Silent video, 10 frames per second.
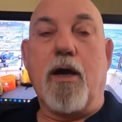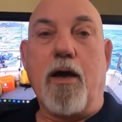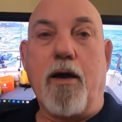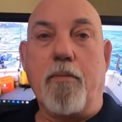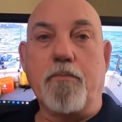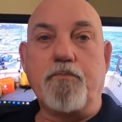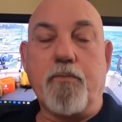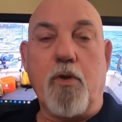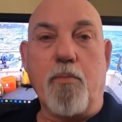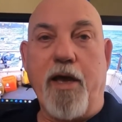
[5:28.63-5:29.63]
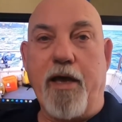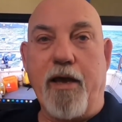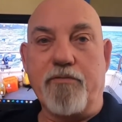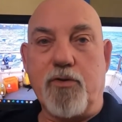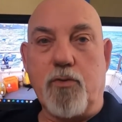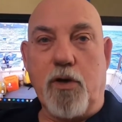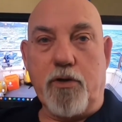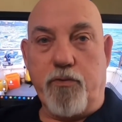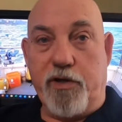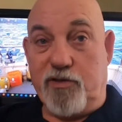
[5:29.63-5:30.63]
Um, you may have to
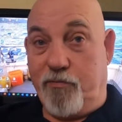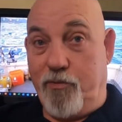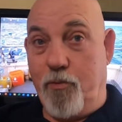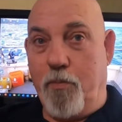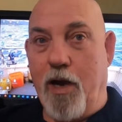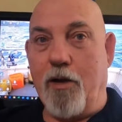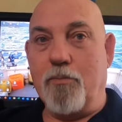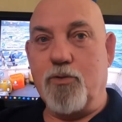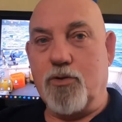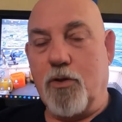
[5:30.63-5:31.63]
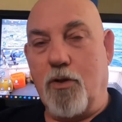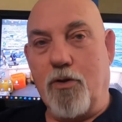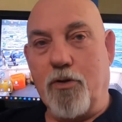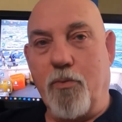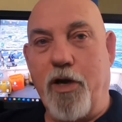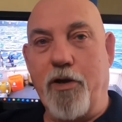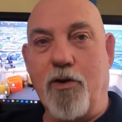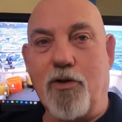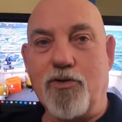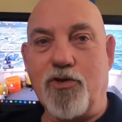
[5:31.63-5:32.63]
uh, grease a few palms along the way
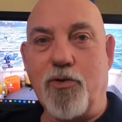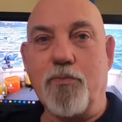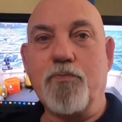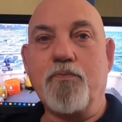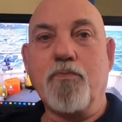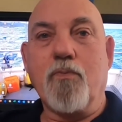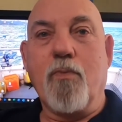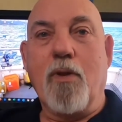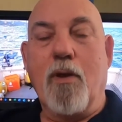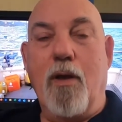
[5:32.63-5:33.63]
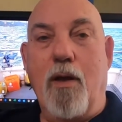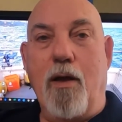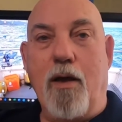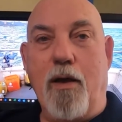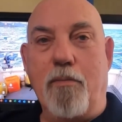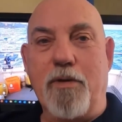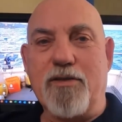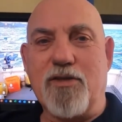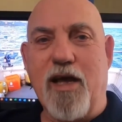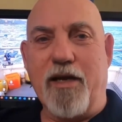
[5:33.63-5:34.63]
also. Um,
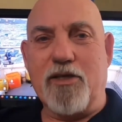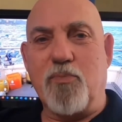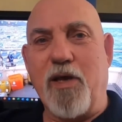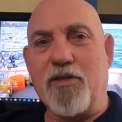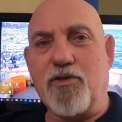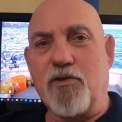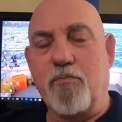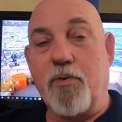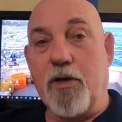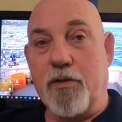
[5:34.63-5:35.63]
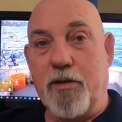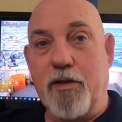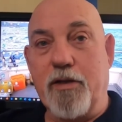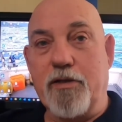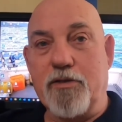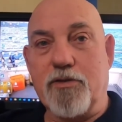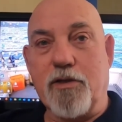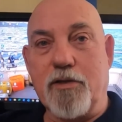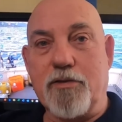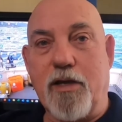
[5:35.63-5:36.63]
it's not expensive, but it is
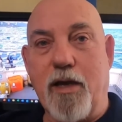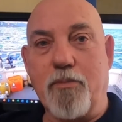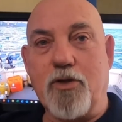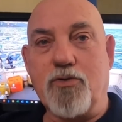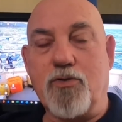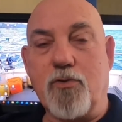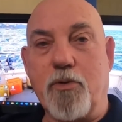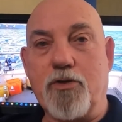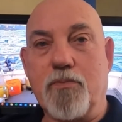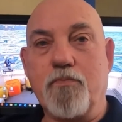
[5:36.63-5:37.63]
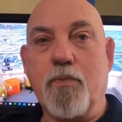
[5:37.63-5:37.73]
uh, time consuming.